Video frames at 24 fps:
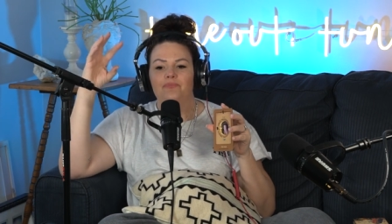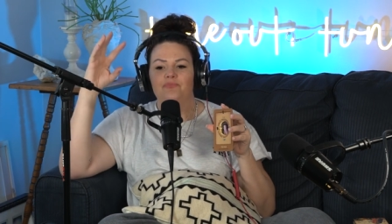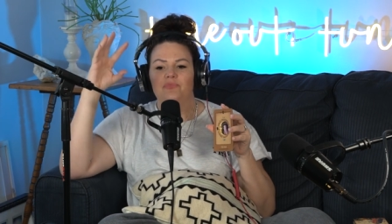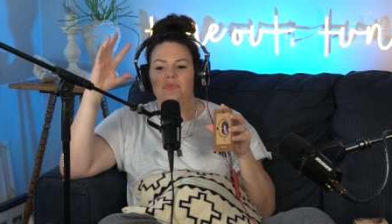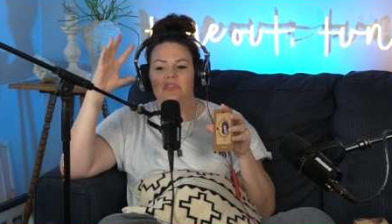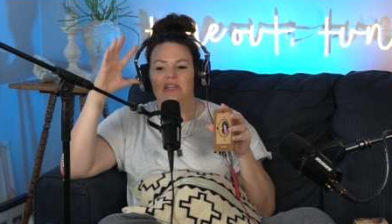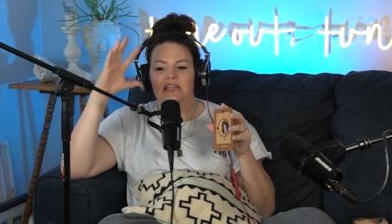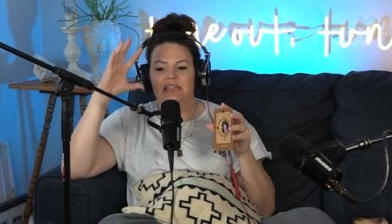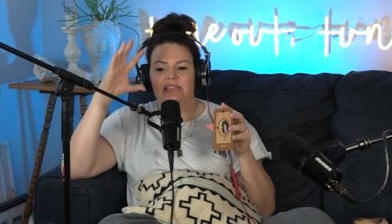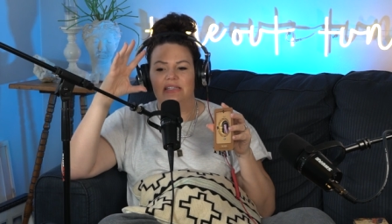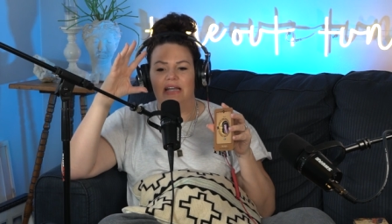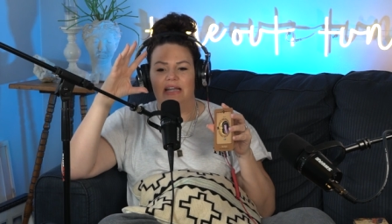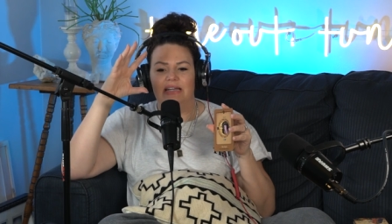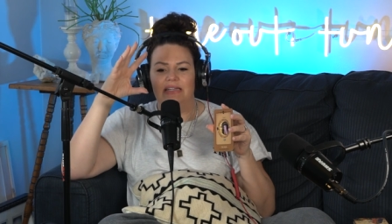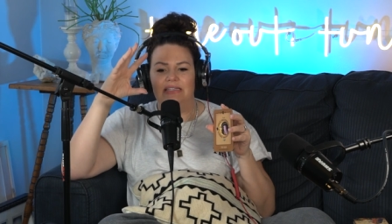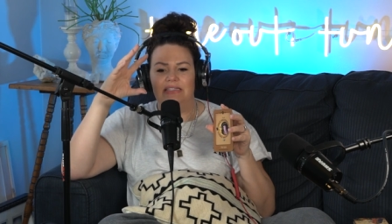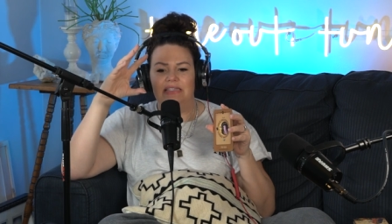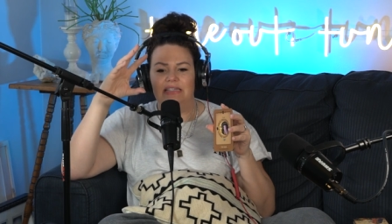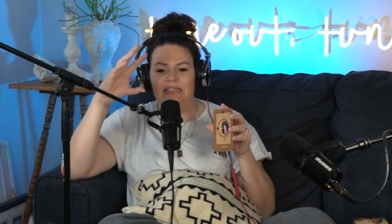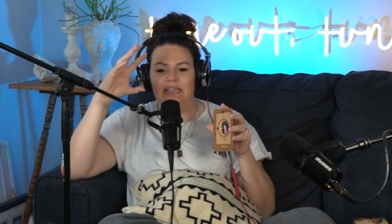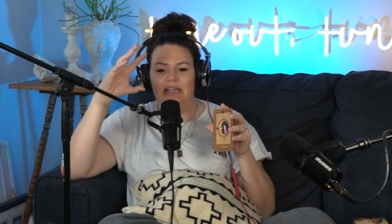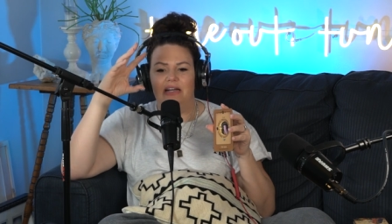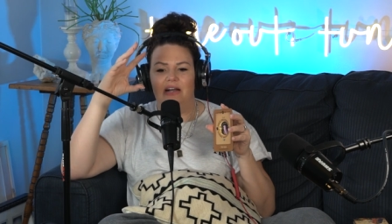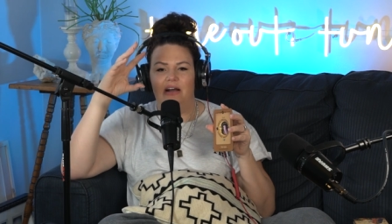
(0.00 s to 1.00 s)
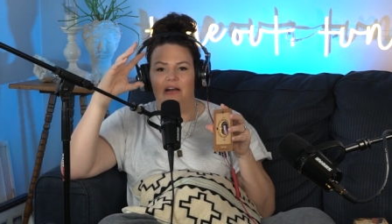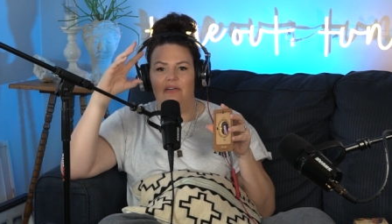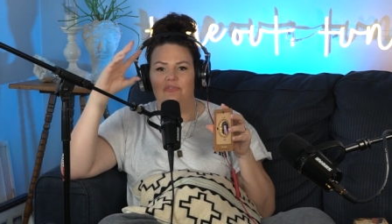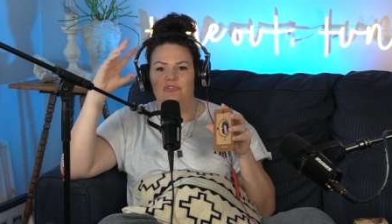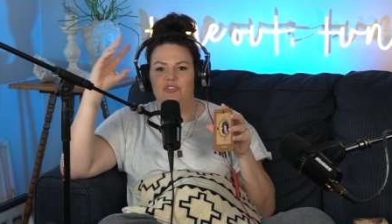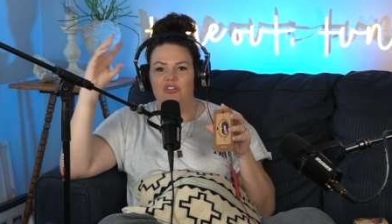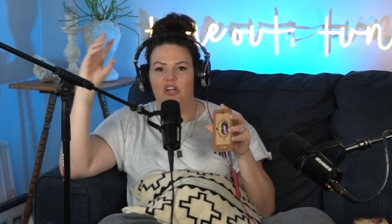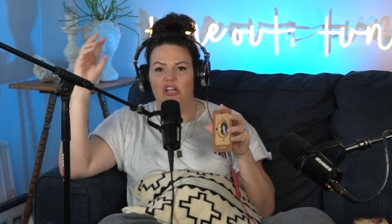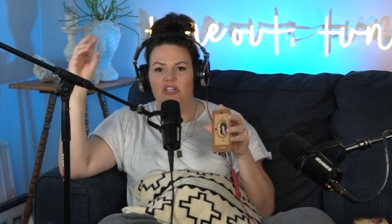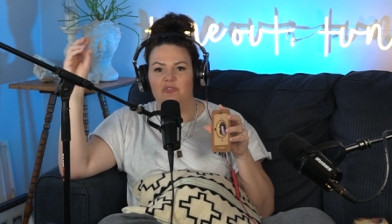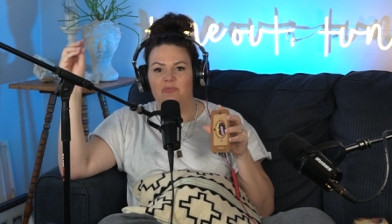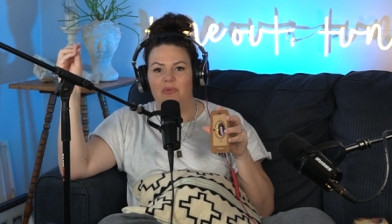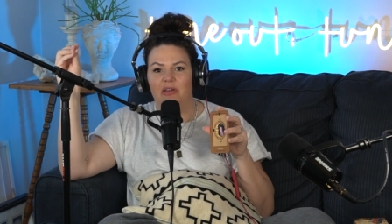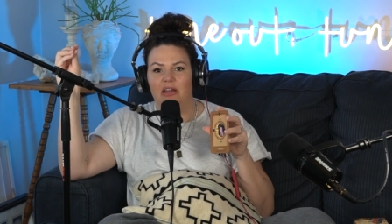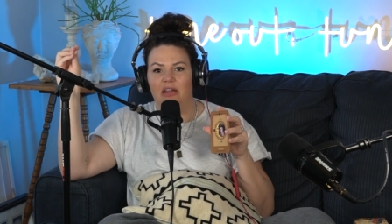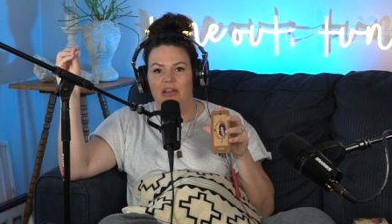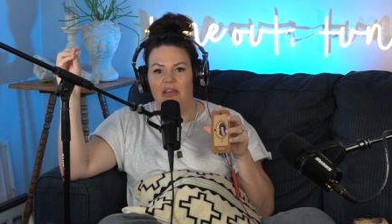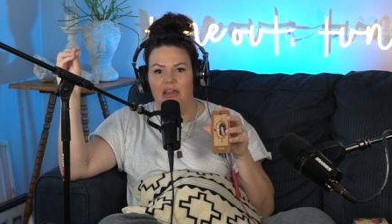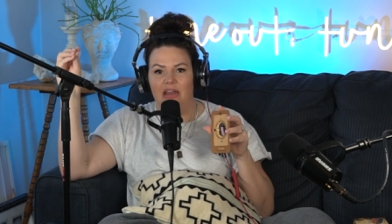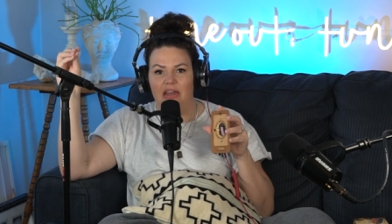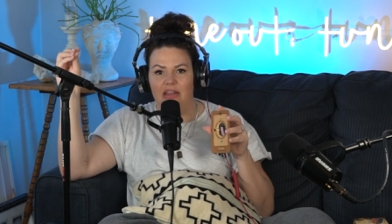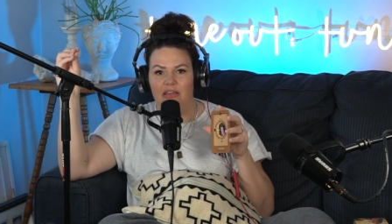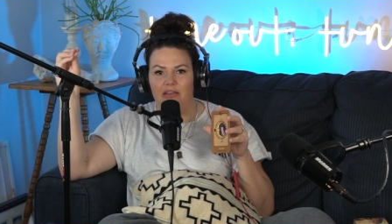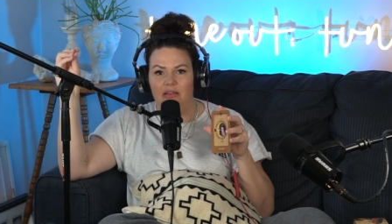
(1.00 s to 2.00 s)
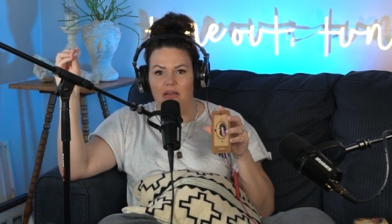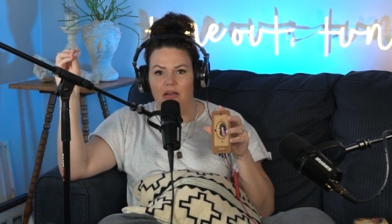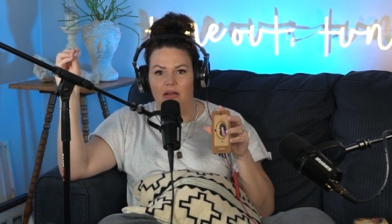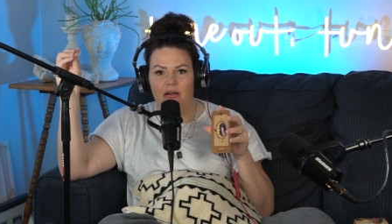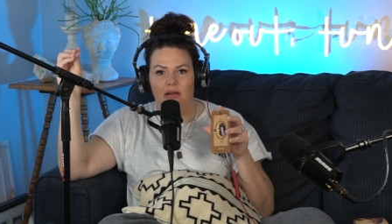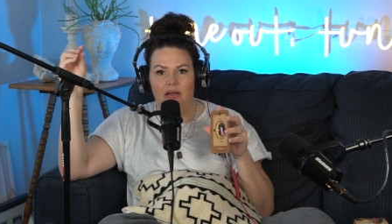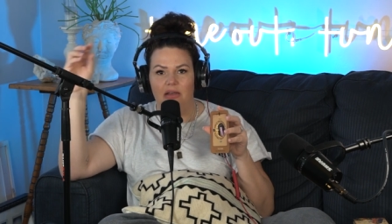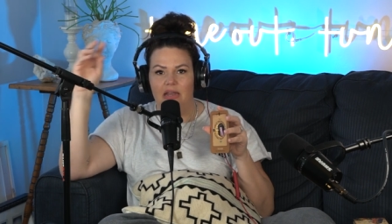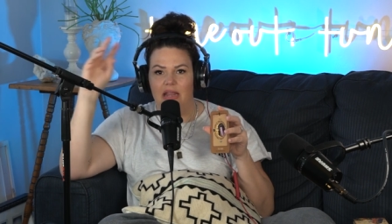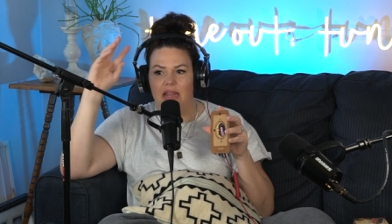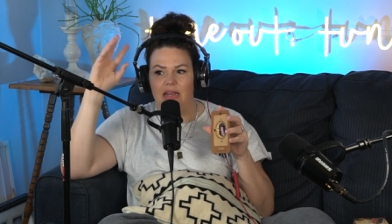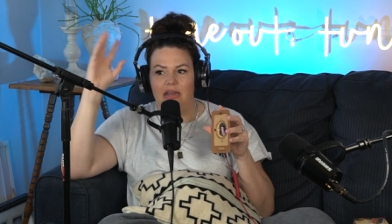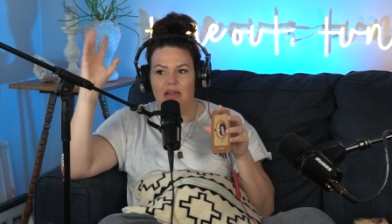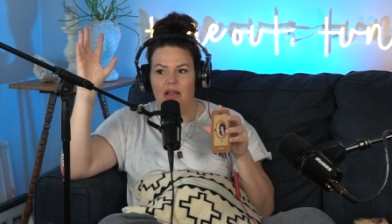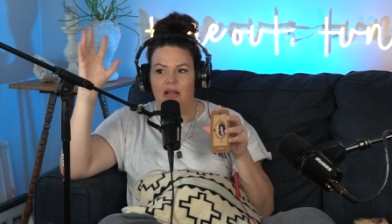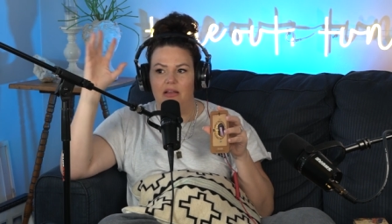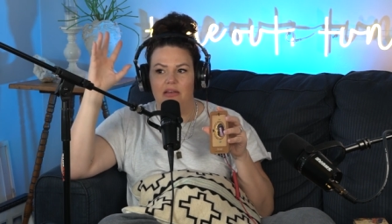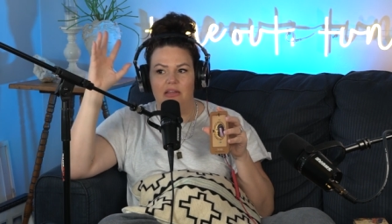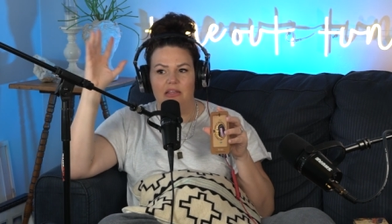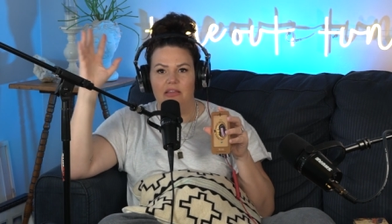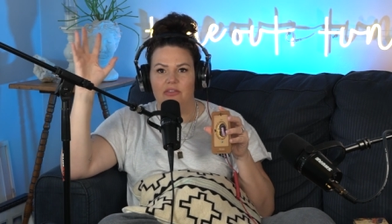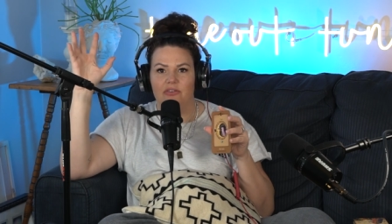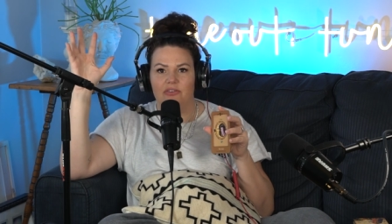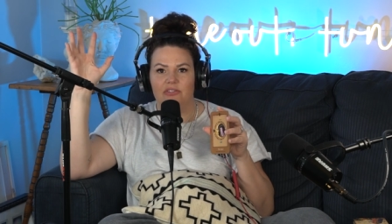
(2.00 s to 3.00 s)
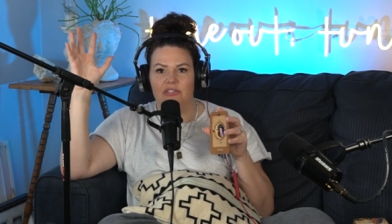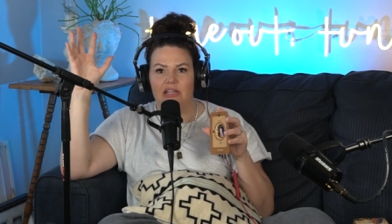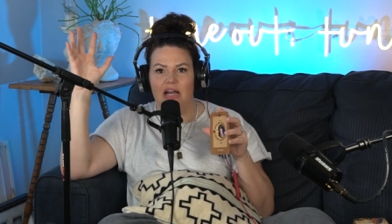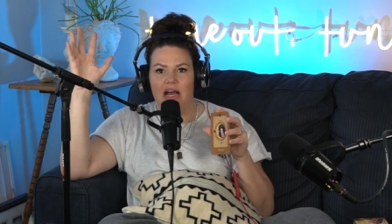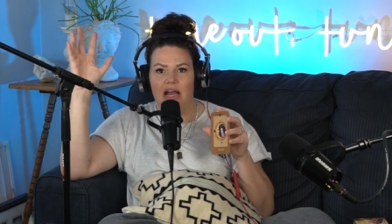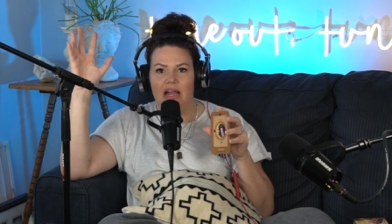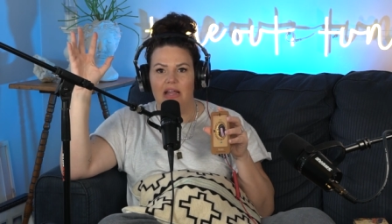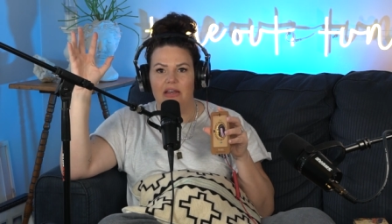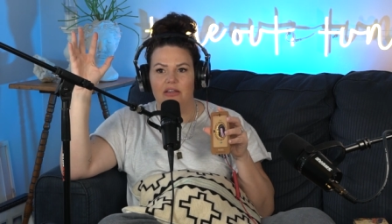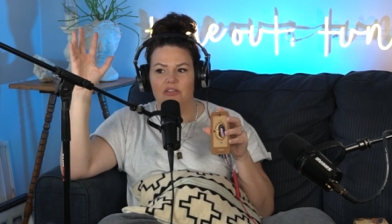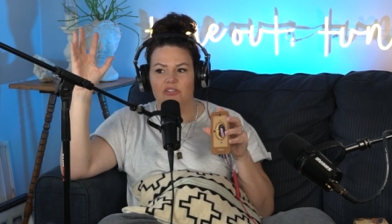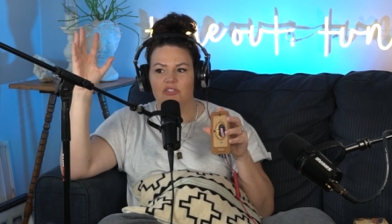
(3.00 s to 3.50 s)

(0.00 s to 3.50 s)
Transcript: this idea of judgment on any on on either side.